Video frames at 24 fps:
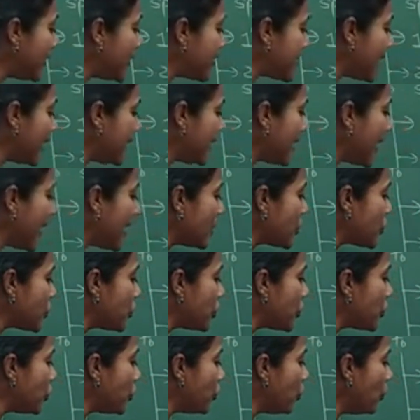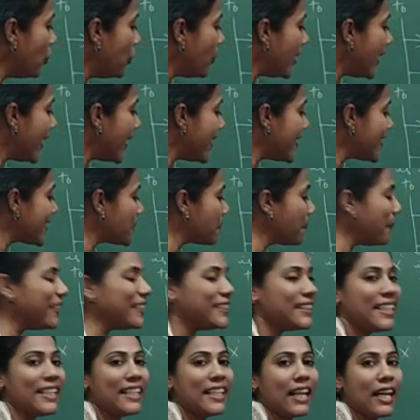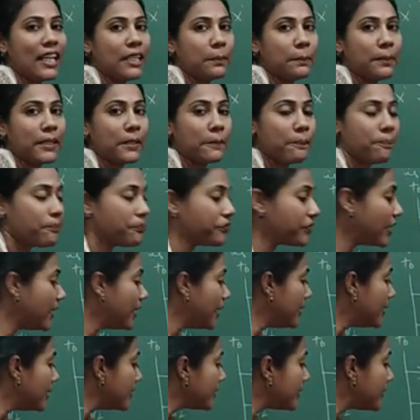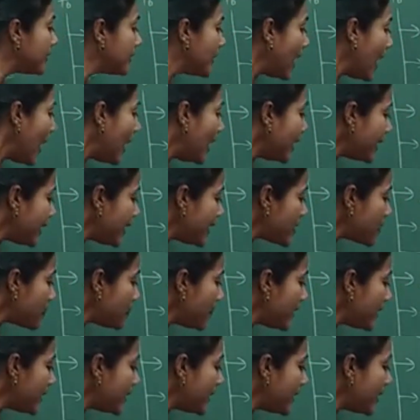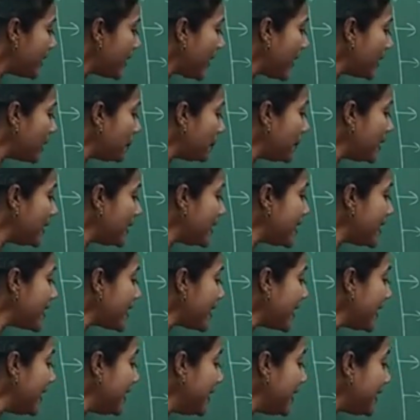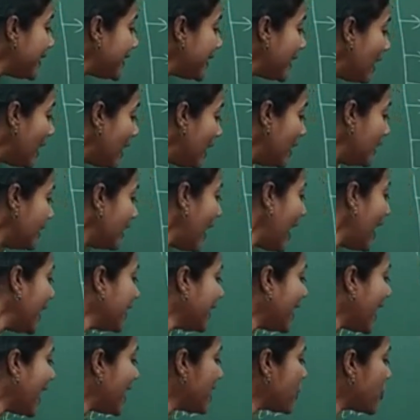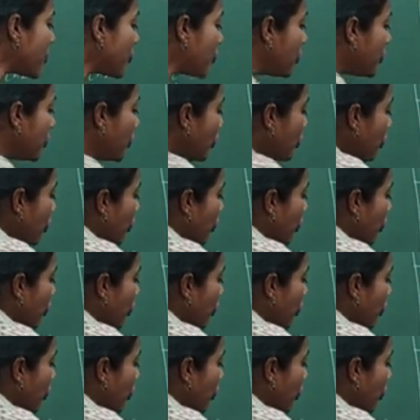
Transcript: is attached to sp3 carbon. That sp3 carbon is in turn attached to